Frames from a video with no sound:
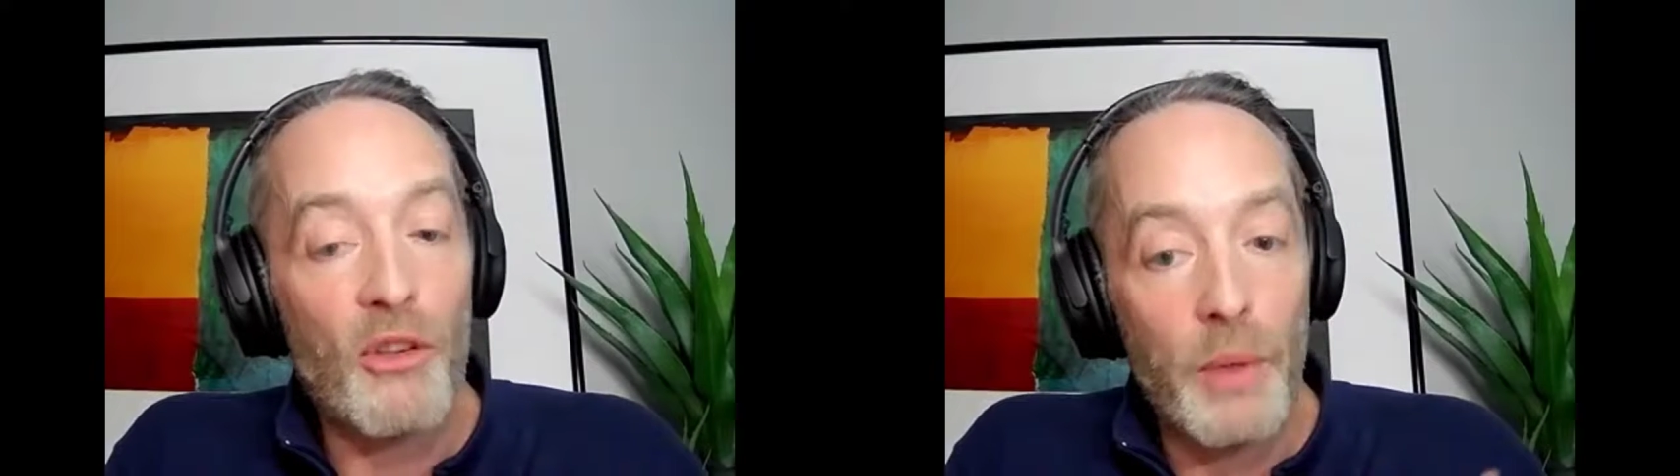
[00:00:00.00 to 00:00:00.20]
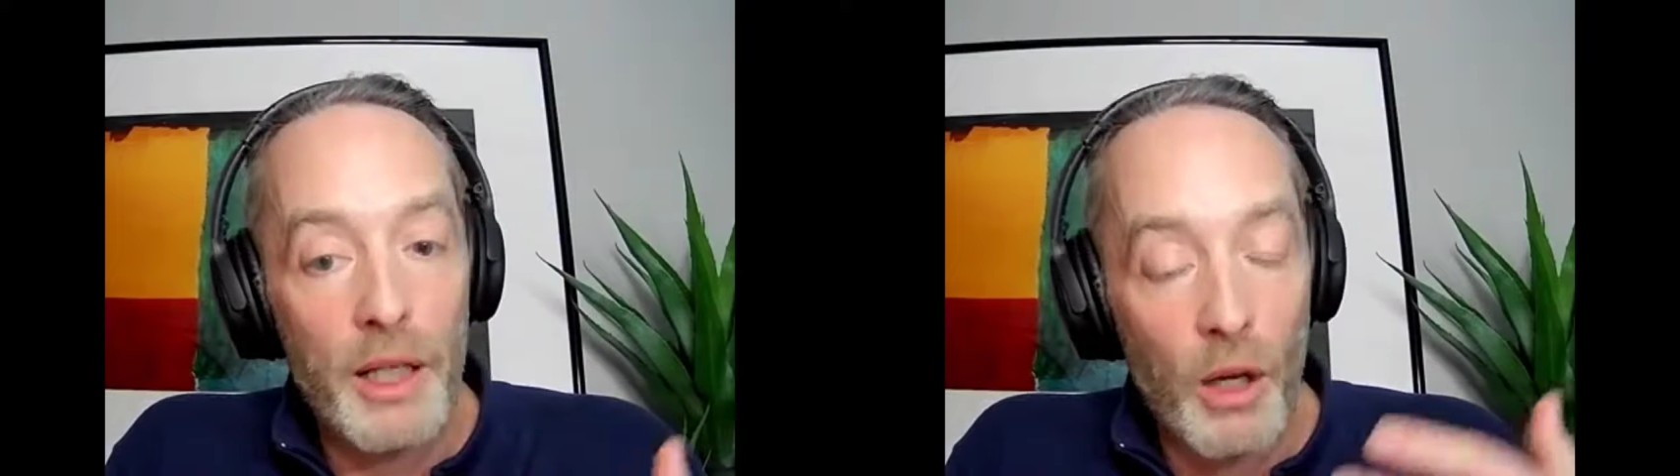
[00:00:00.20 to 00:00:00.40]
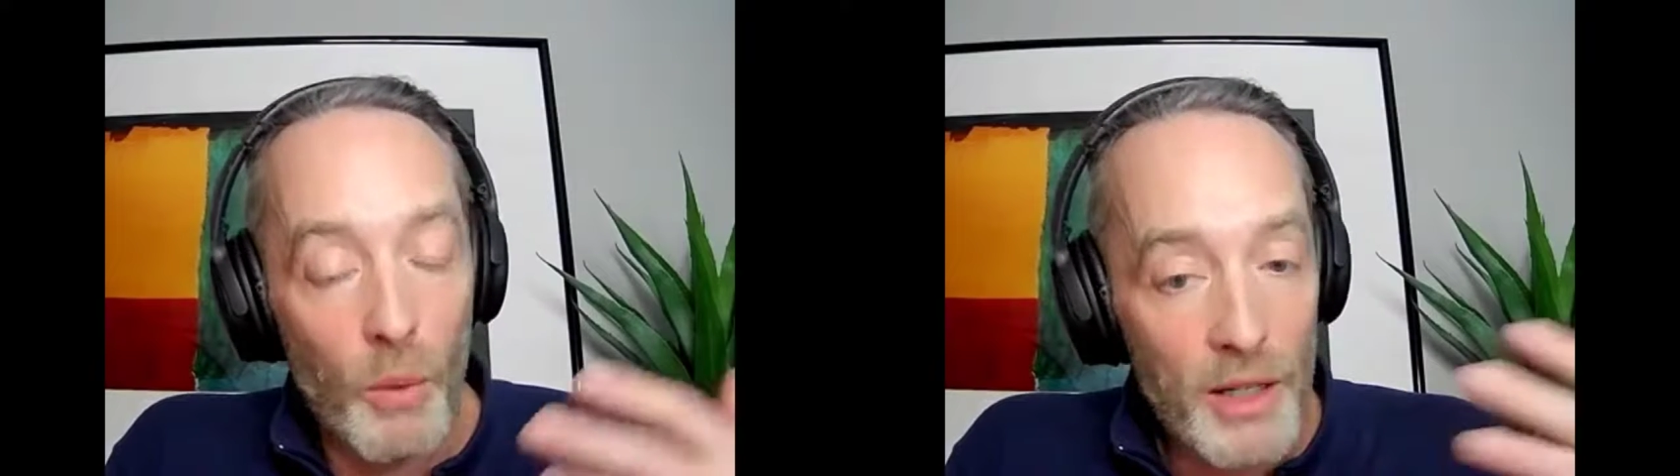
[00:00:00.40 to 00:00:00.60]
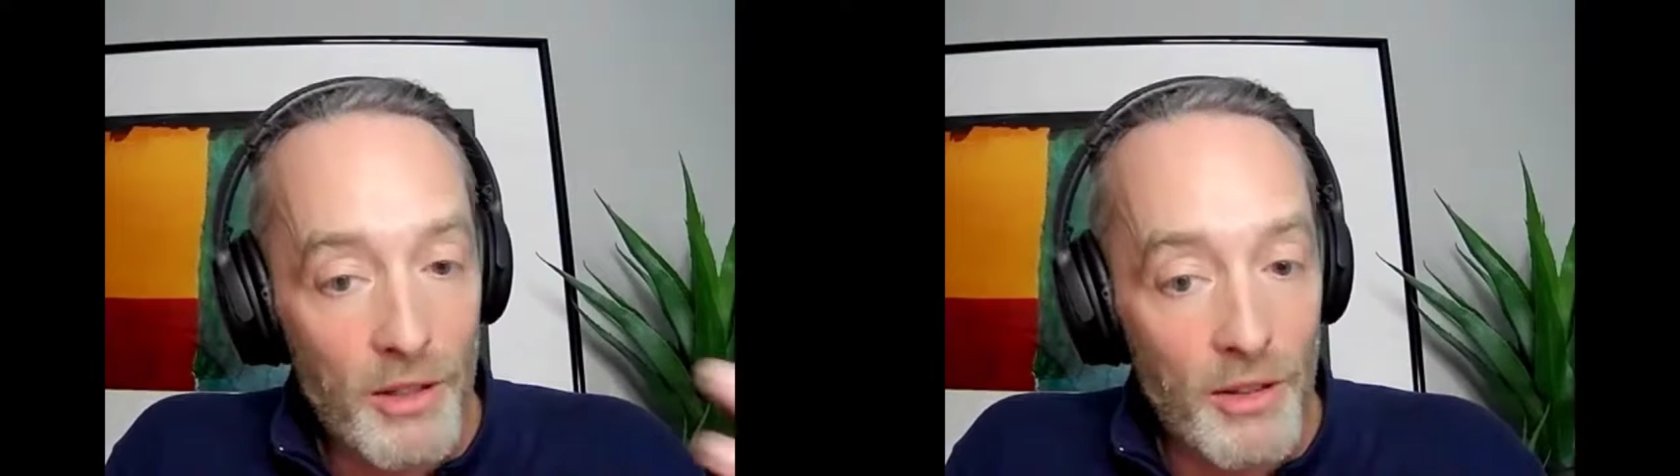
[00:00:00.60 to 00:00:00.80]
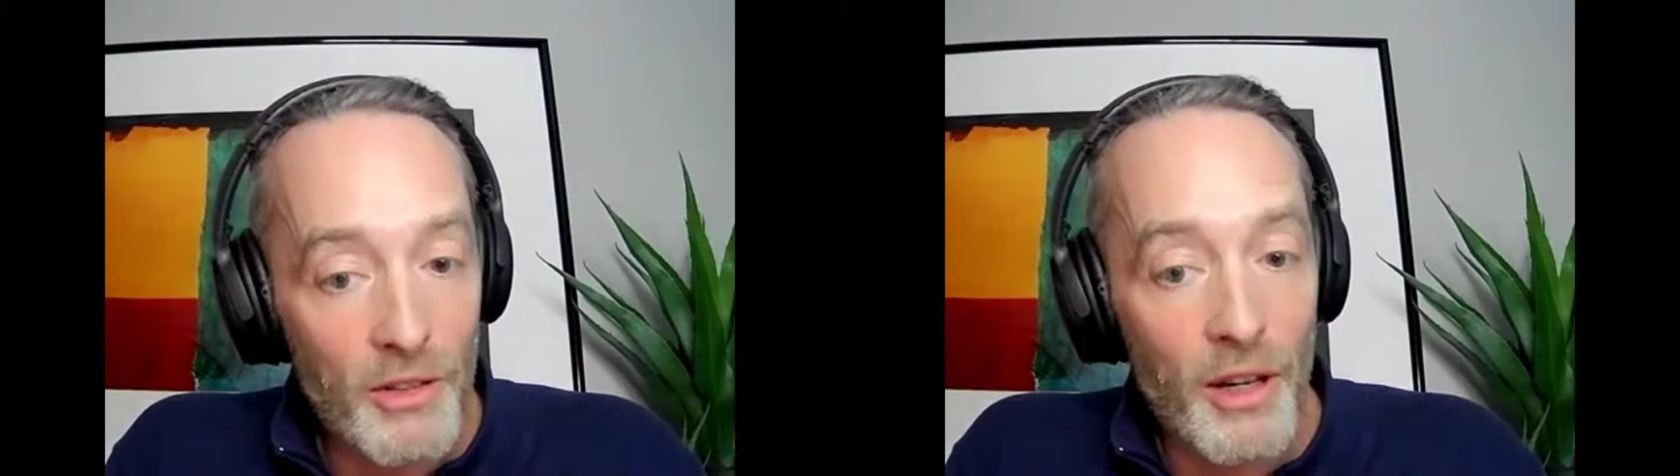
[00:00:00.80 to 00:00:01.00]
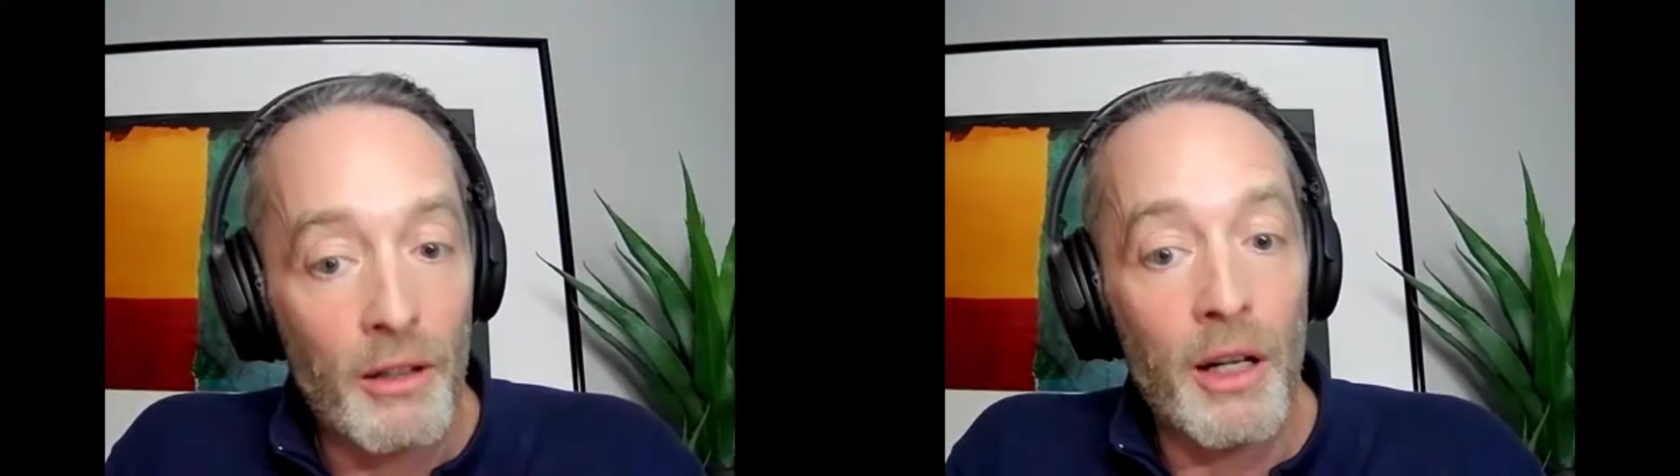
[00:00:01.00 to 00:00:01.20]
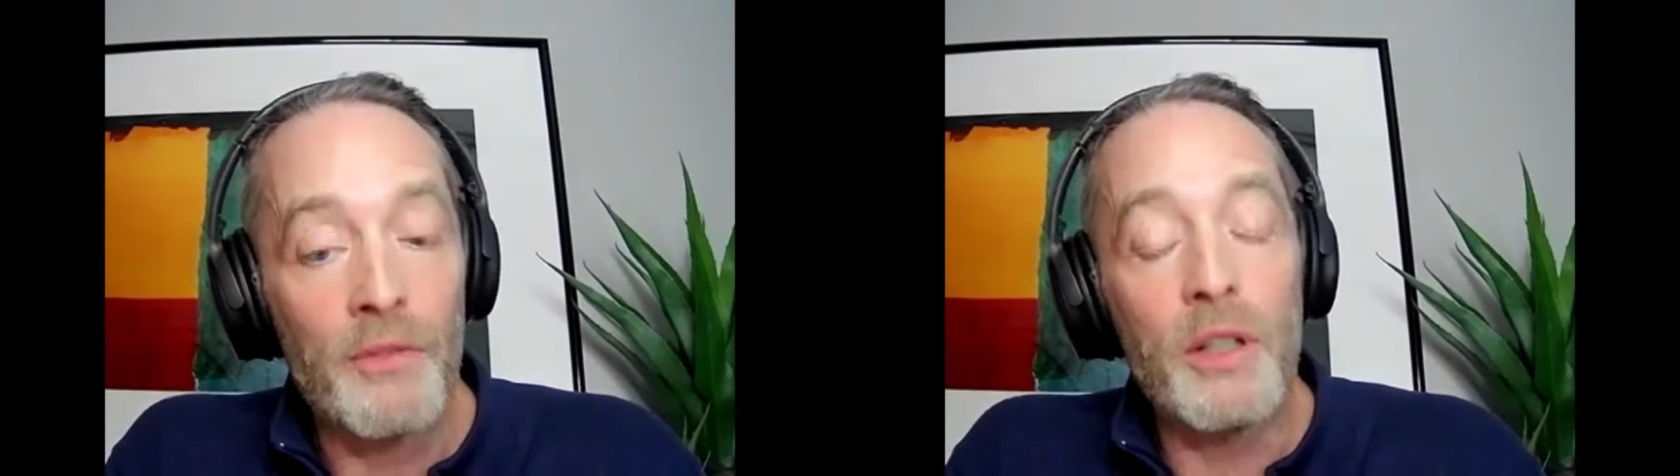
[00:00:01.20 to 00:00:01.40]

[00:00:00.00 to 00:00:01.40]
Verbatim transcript: as we go into this era